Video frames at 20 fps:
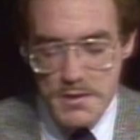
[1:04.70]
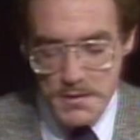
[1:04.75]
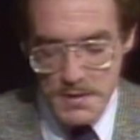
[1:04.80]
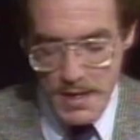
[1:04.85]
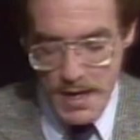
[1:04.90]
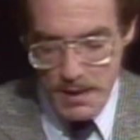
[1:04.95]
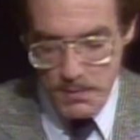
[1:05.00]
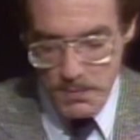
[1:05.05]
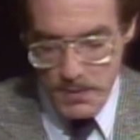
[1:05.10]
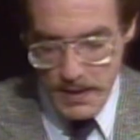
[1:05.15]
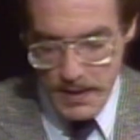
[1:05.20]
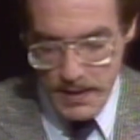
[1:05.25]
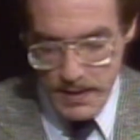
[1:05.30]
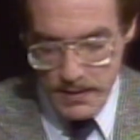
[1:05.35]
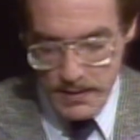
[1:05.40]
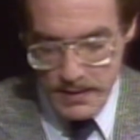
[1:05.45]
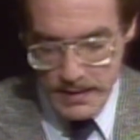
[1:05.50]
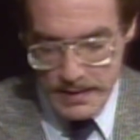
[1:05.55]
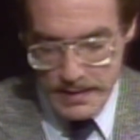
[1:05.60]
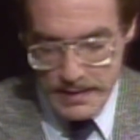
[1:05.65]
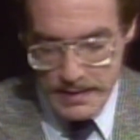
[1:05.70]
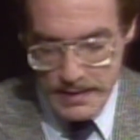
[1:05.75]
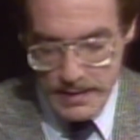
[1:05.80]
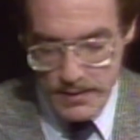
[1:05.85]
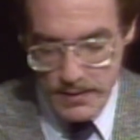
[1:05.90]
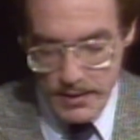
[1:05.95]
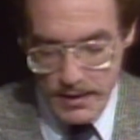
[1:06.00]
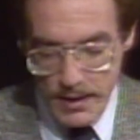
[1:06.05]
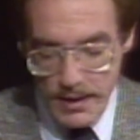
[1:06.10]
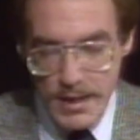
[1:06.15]
stockpile,
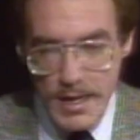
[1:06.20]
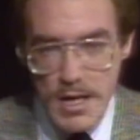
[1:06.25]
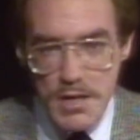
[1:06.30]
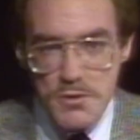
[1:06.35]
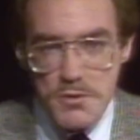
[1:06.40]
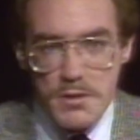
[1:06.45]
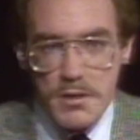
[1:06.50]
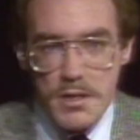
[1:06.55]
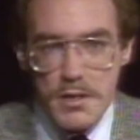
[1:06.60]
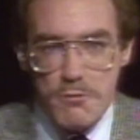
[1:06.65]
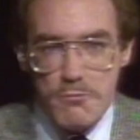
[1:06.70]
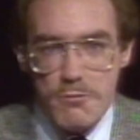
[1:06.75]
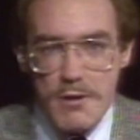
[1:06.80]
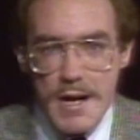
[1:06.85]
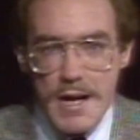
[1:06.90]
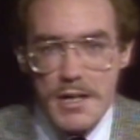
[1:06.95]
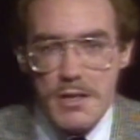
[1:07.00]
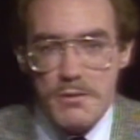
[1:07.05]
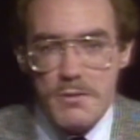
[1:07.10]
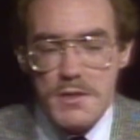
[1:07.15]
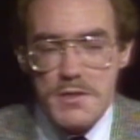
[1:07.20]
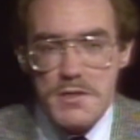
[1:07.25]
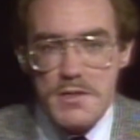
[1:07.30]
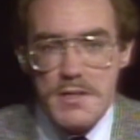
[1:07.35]
the occasionally rancorous